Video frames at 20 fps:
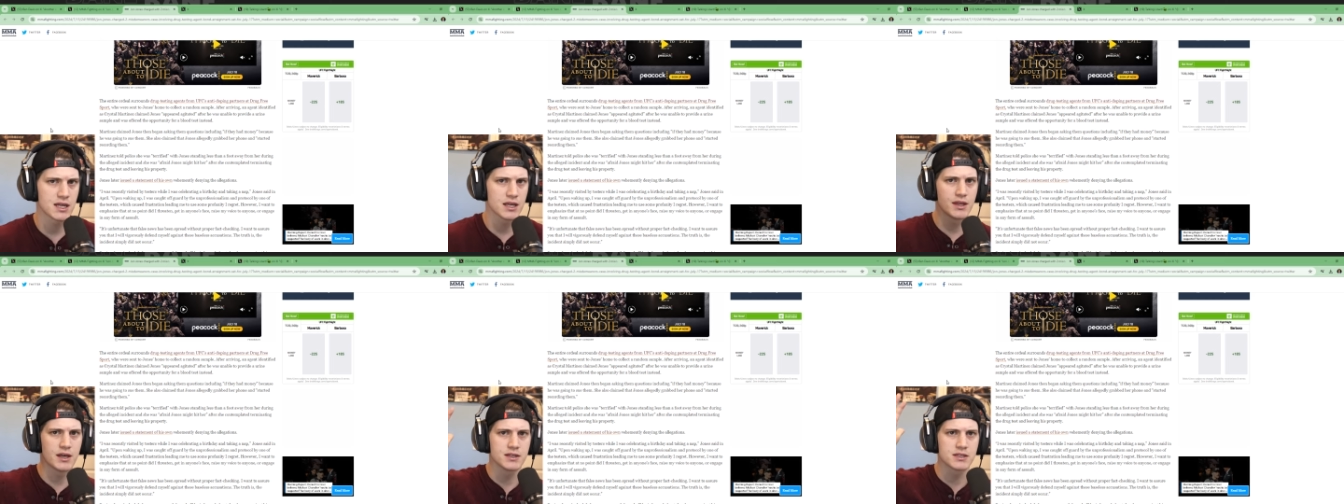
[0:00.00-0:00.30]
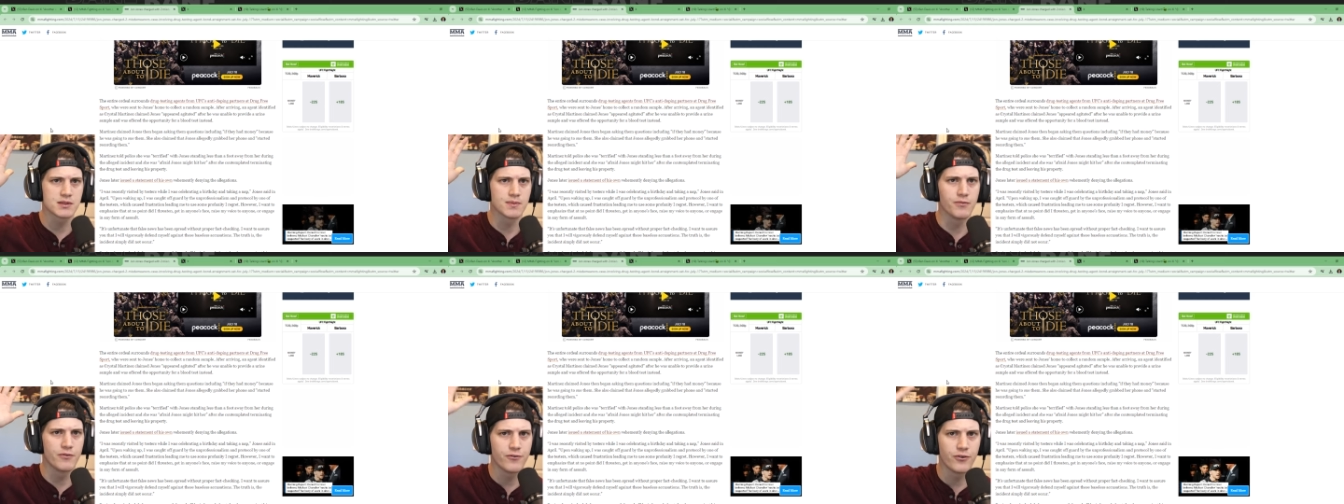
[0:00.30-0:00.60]
and then
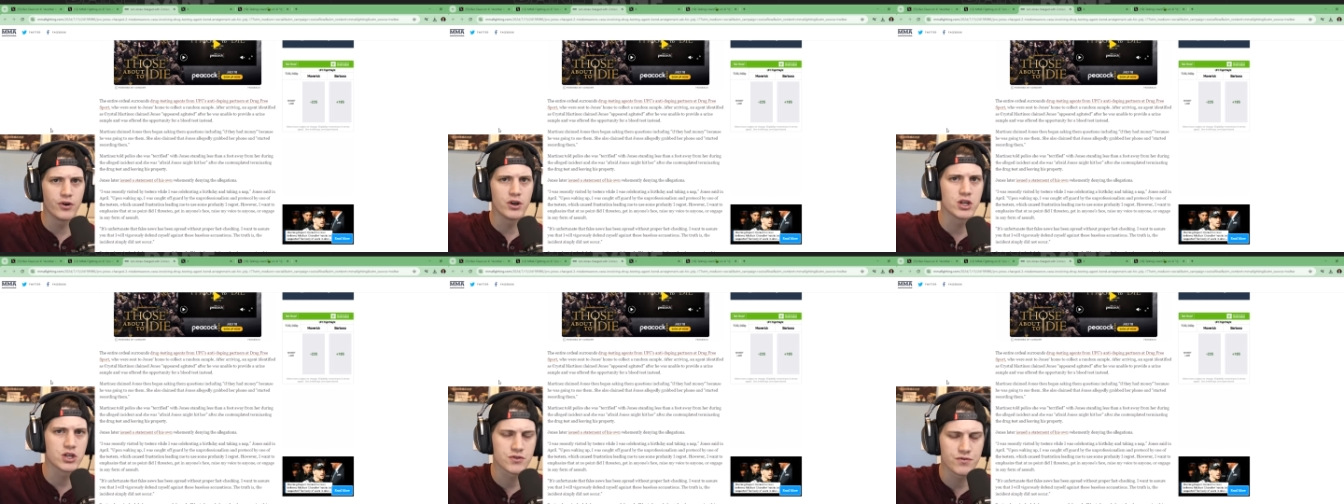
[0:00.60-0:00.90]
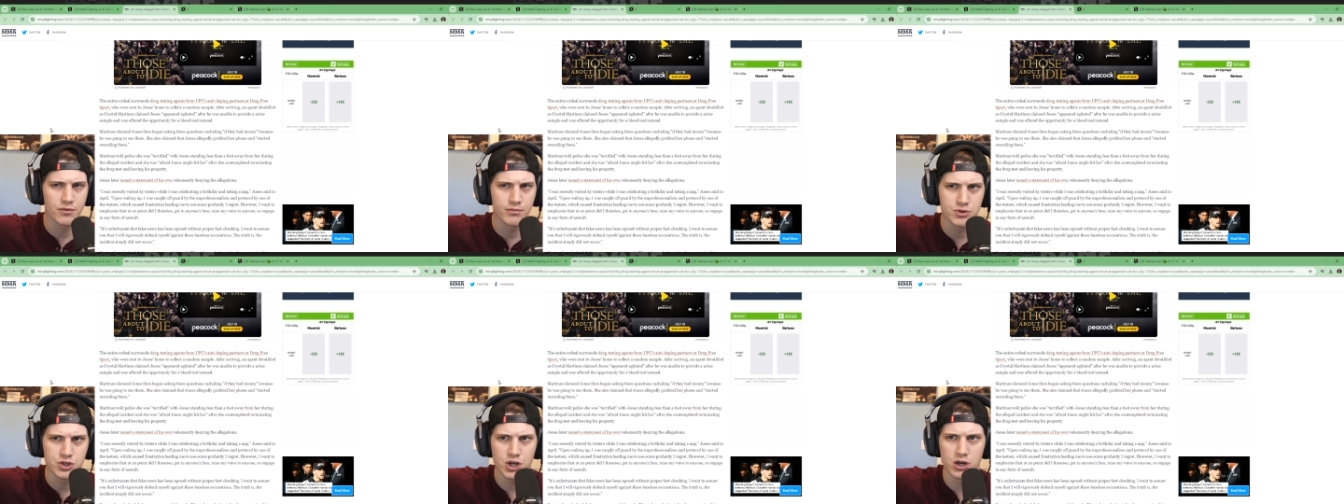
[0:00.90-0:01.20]
some footage
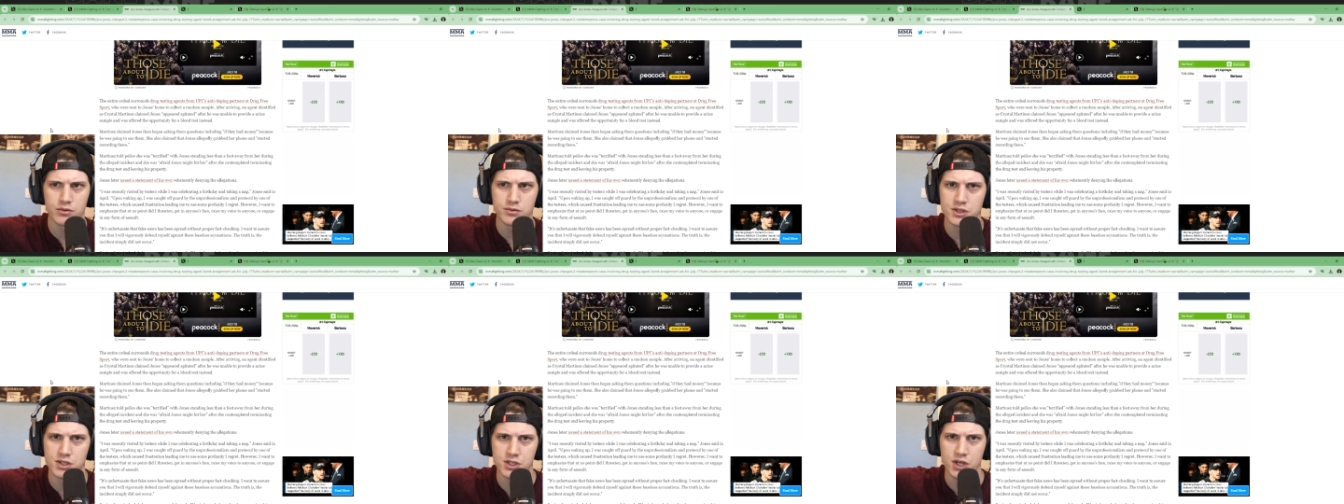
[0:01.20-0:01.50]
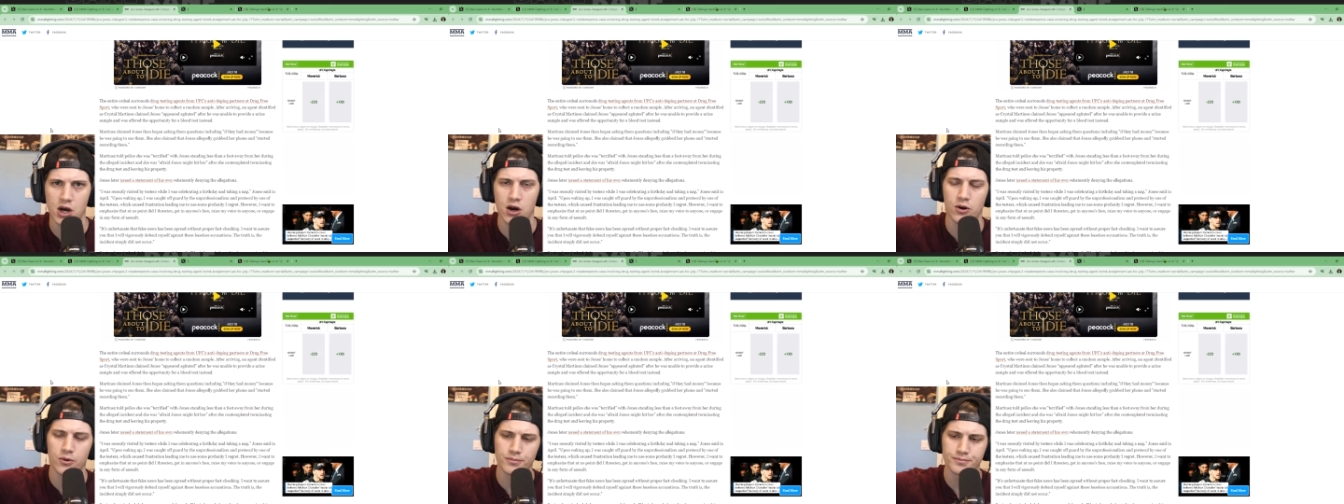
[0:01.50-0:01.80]
from Jones's
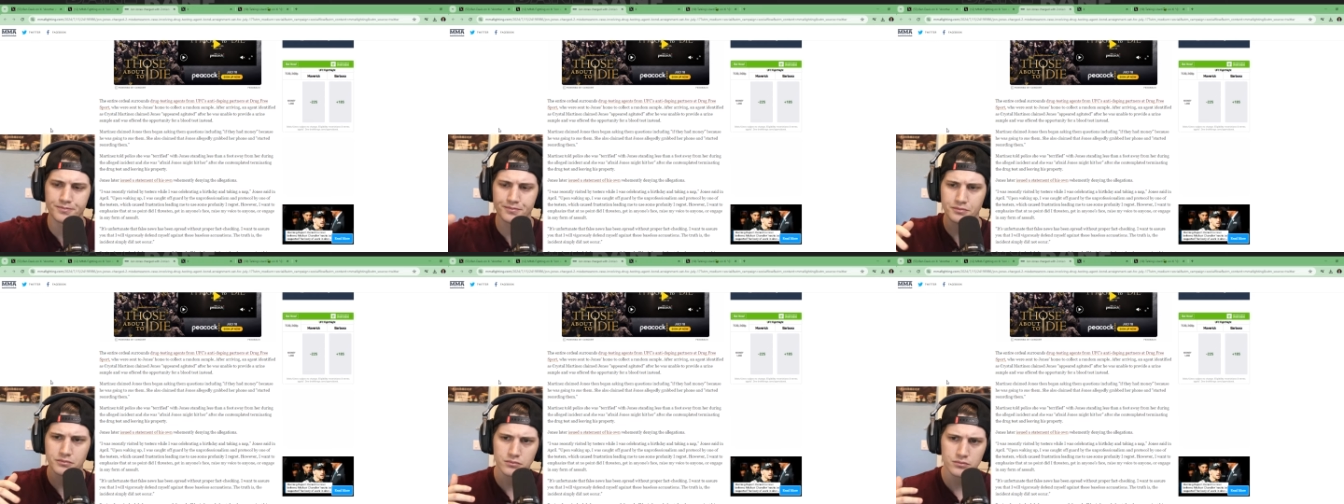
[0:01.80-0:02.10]
home